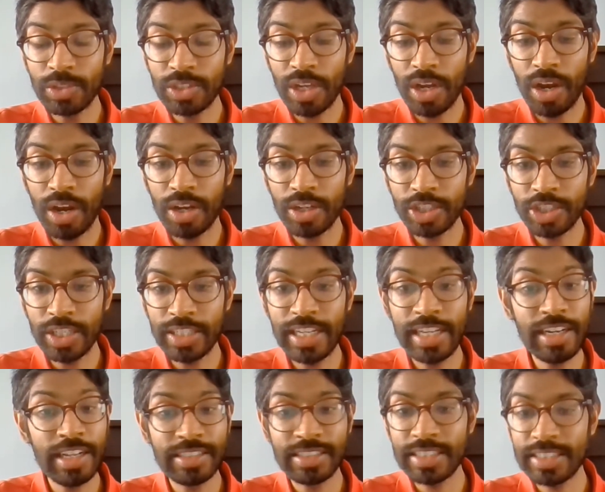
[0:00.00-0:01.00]
harsh. And
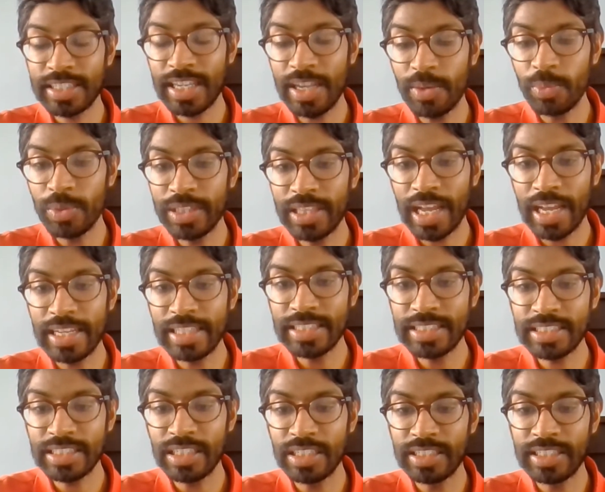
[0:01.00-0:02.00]
then, as I say, with that
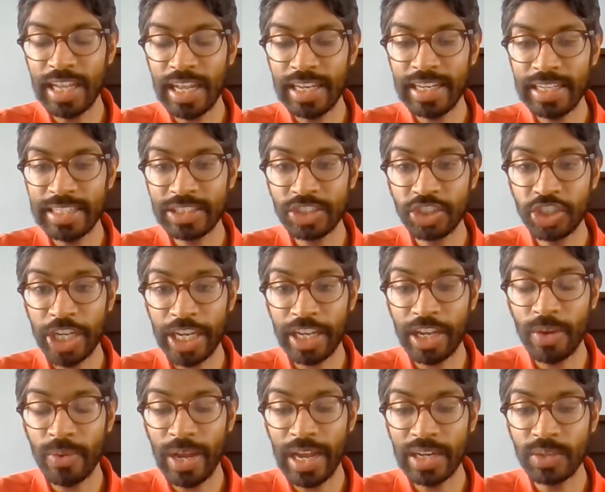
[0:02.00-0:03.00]
incident that
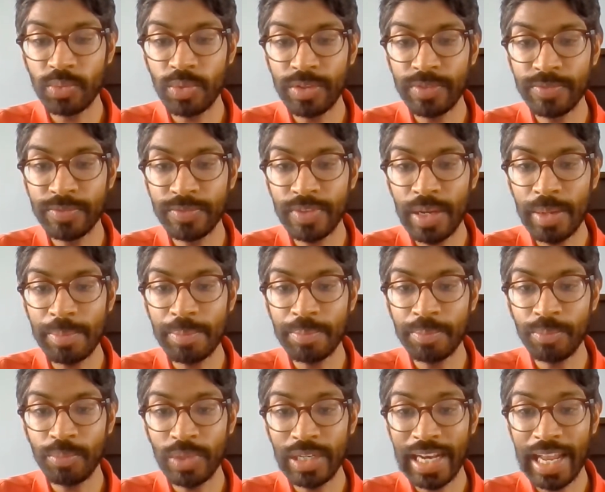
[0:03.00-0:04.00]
Checo had with
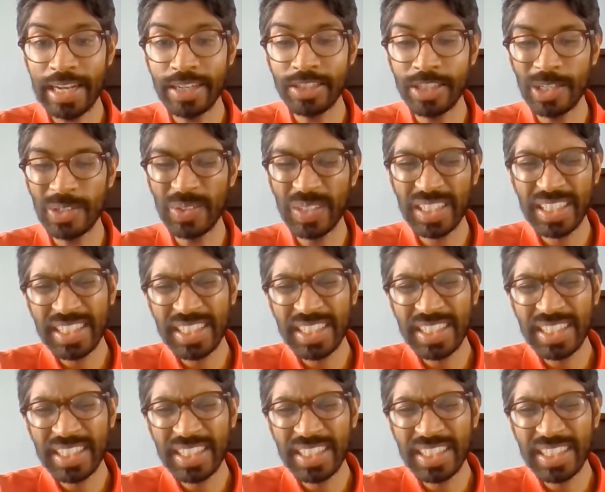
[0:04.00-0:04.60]
Lando,